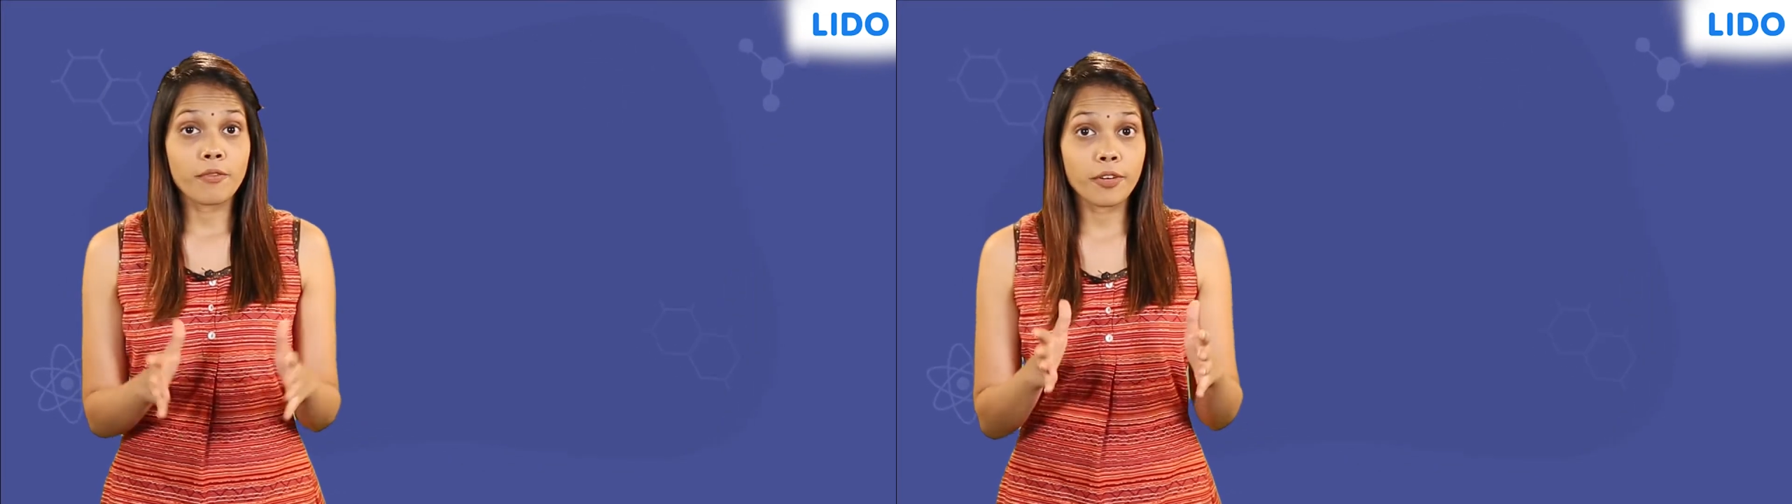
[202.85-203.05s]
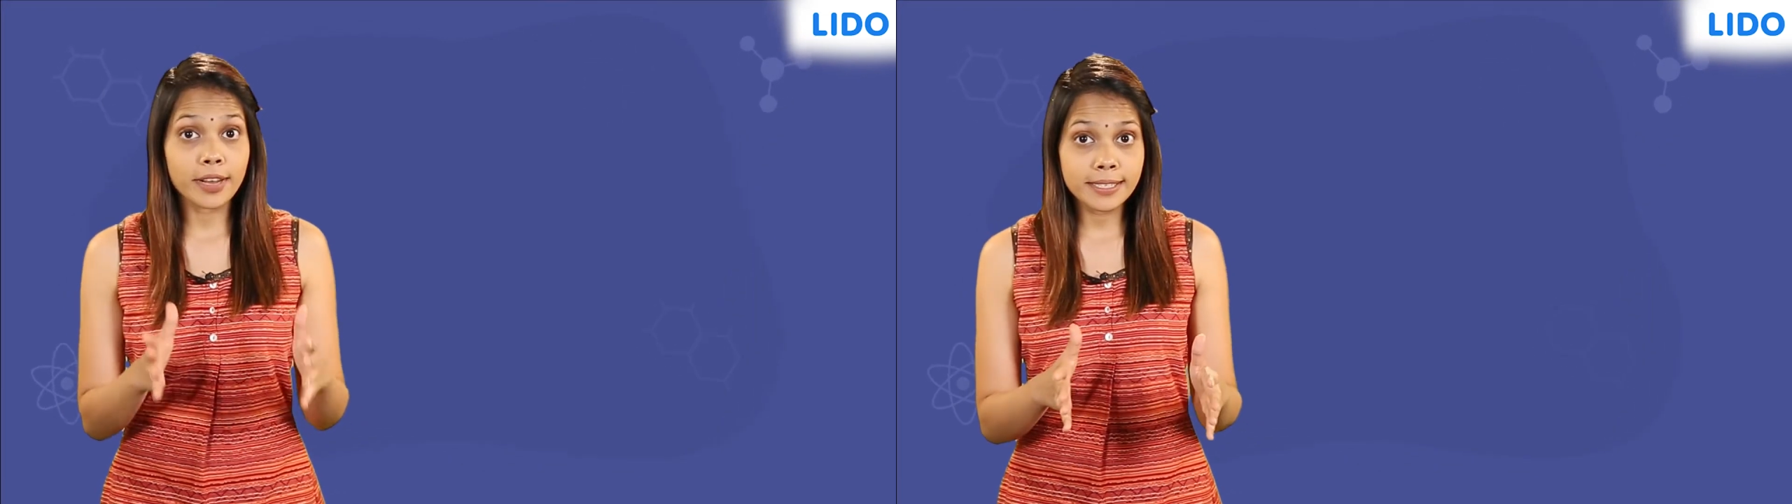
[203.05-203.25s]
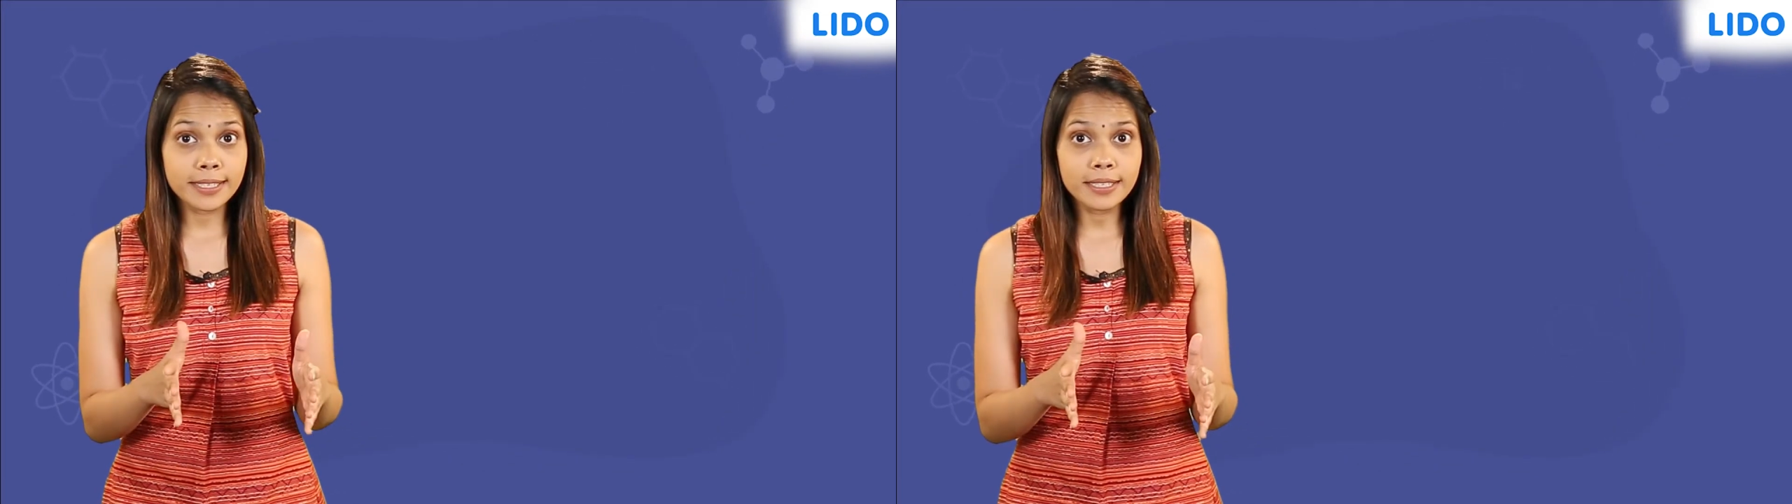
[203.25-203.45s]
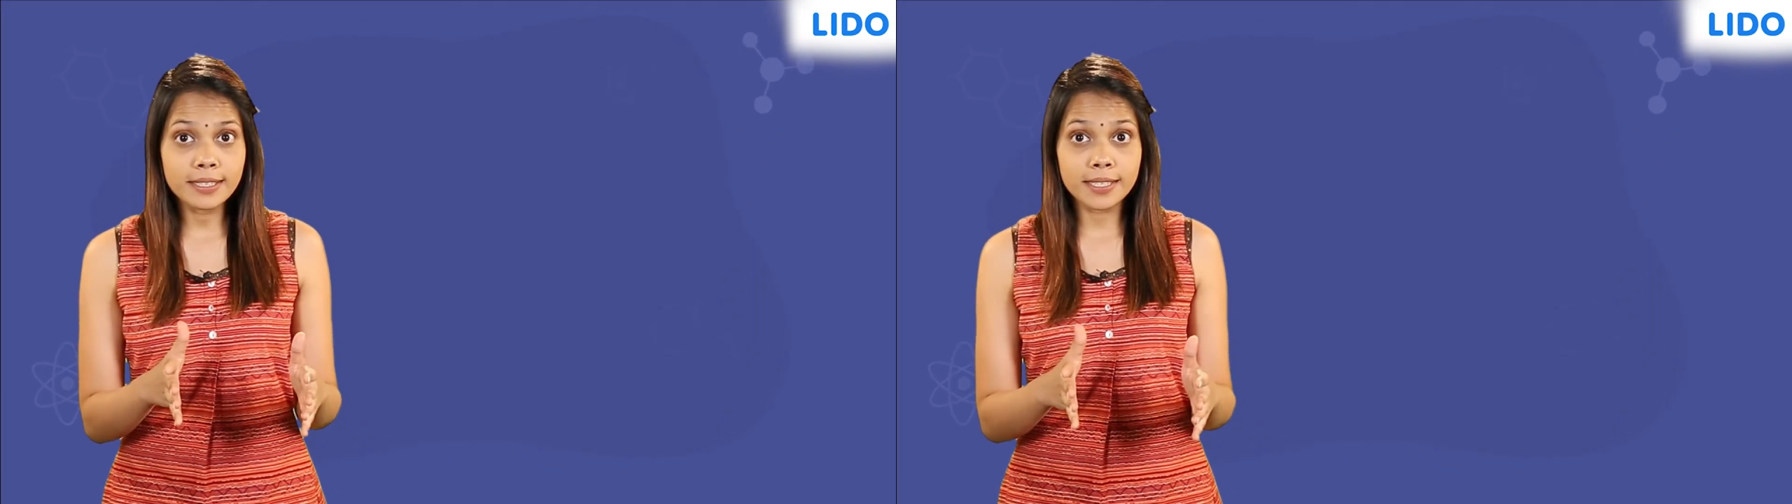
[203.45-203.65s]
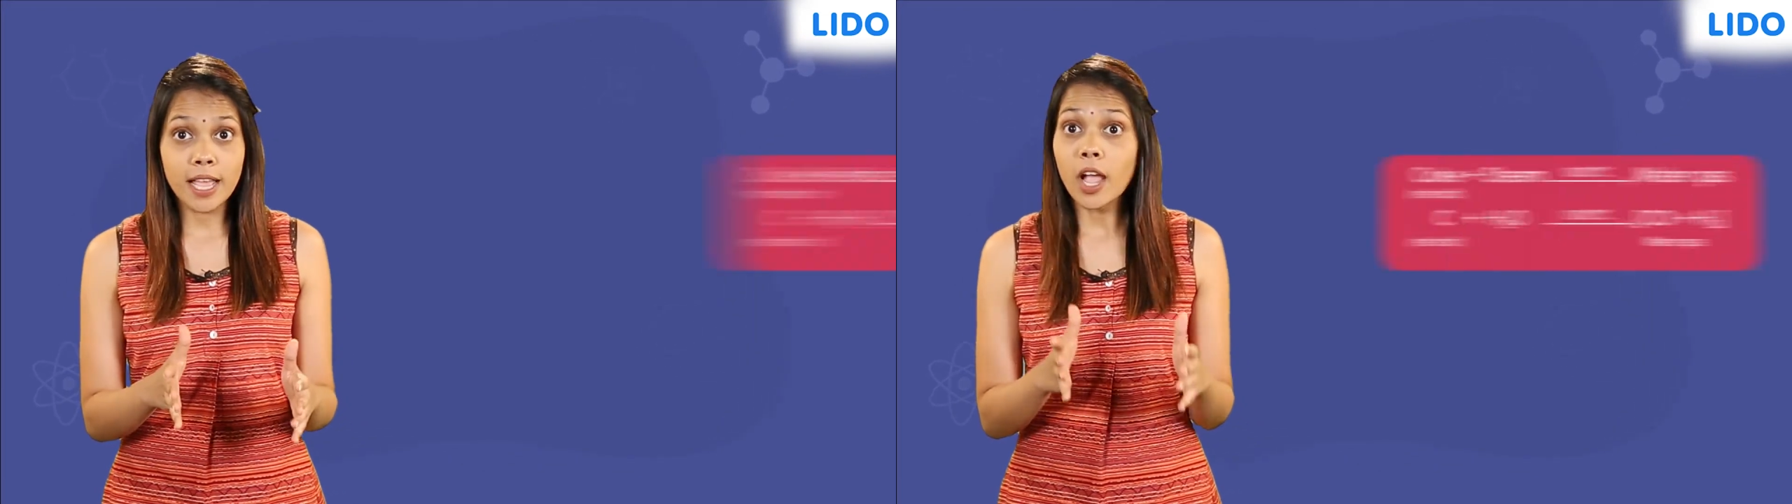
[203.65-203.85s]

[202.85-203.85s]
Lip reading: For instance,